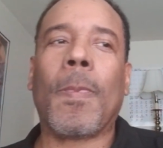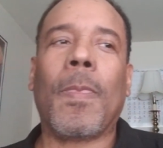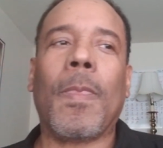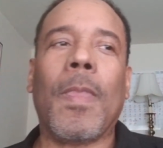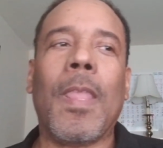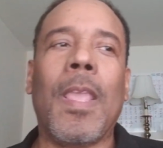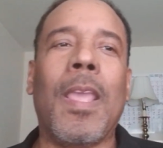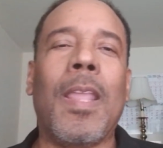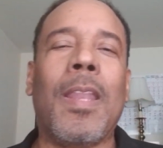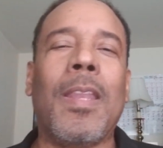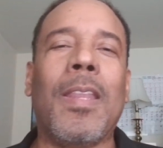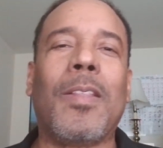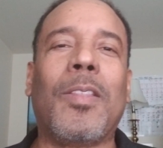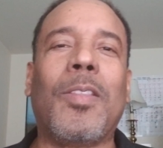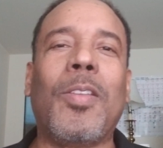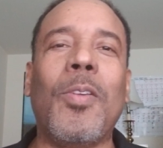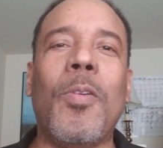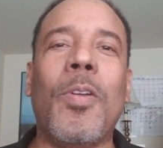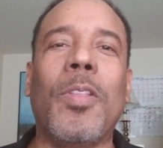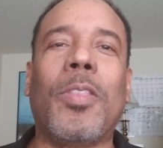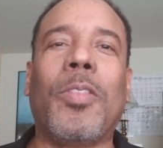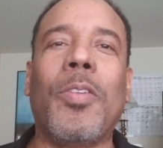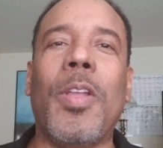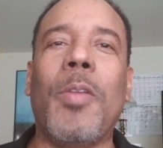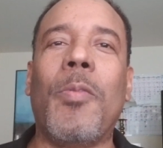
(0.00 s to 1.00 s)
And the
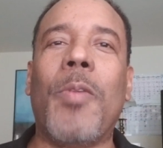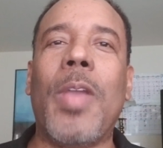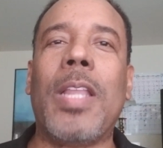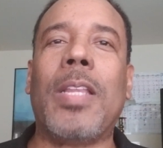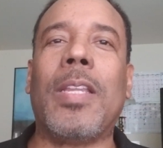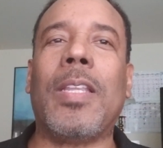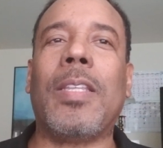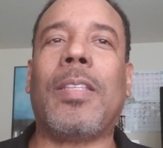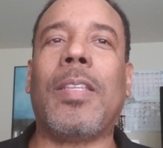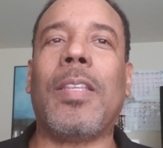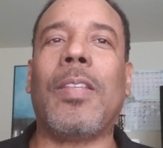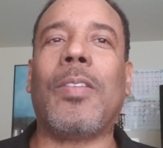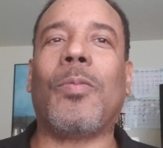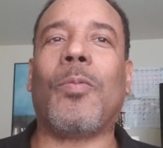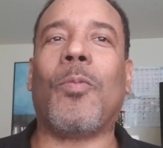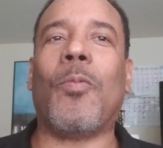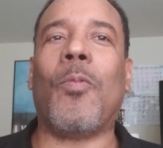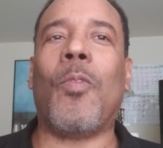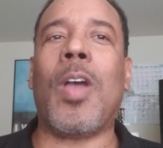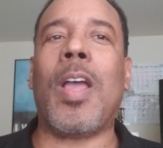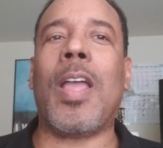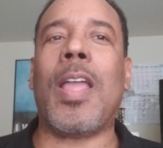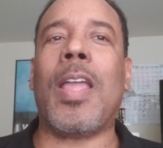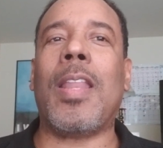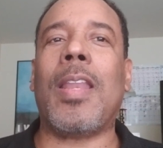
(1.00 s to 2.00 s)
two or three weaknesses,
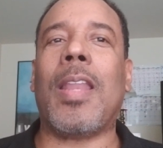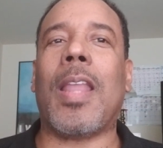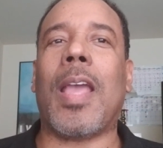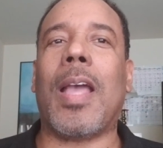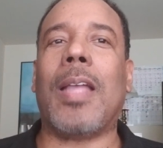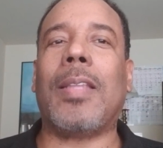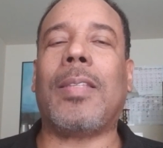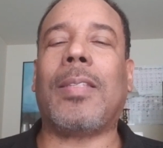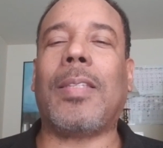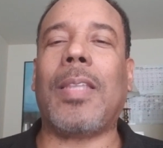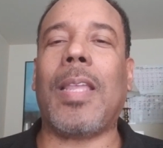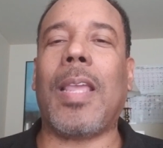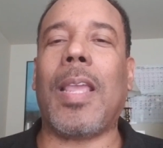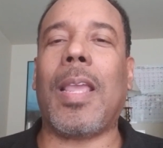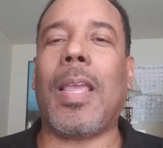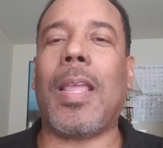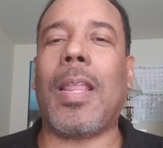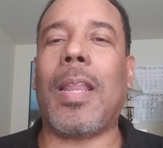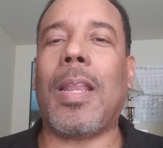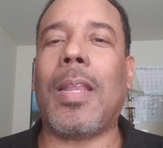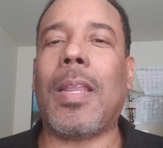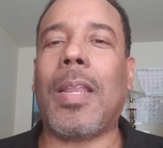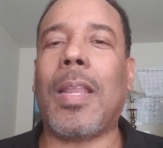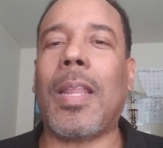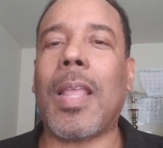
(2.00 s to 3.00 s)
one, I
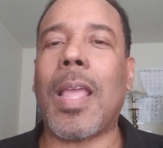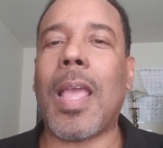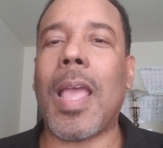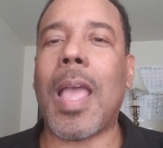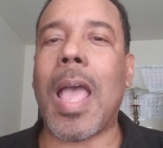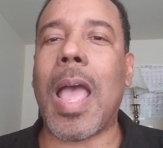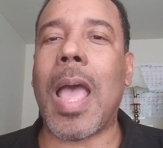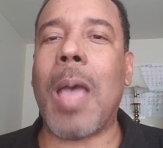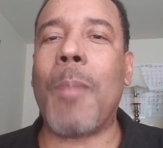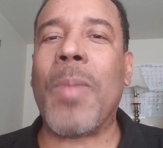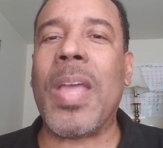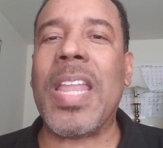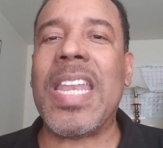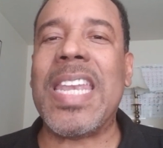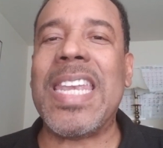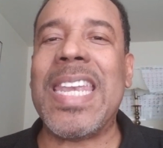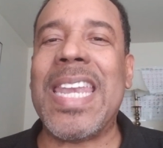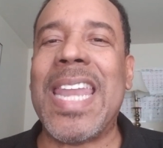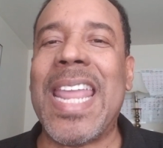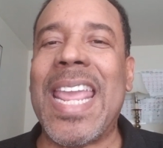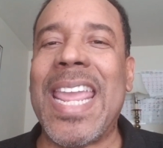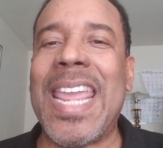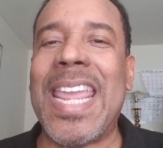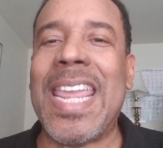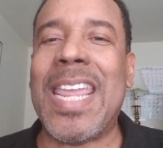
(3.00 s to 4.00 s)
said, I'm a
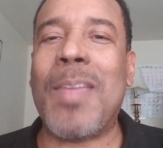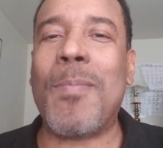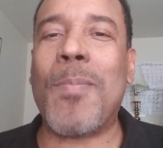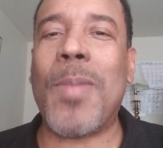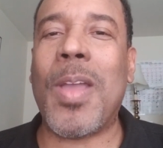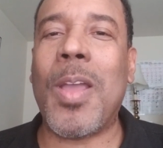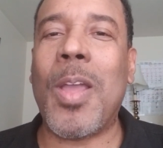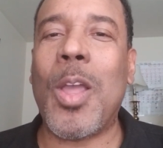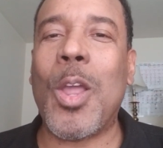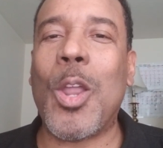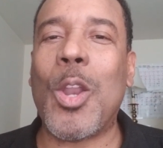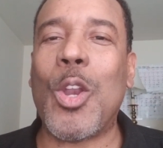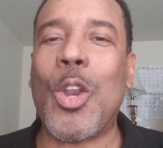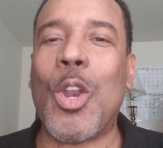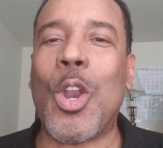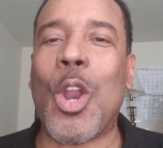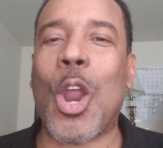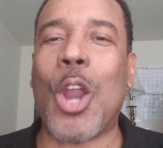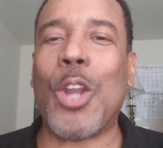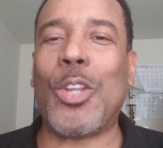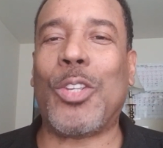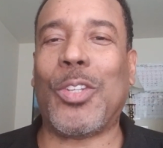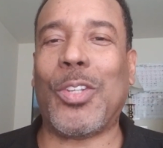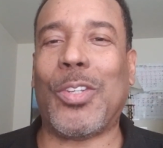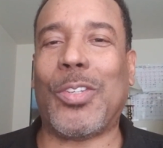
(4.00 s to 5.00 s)
name
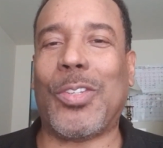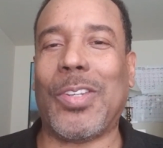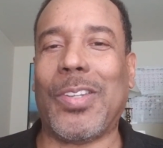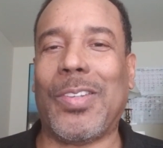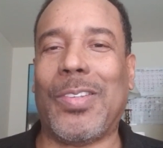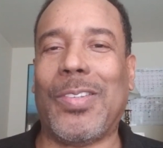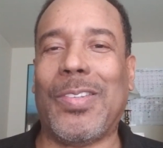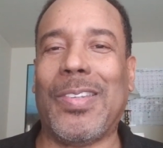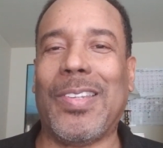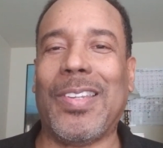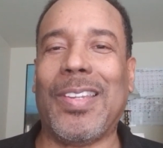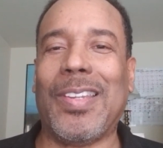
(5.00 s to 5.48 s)
narcissist.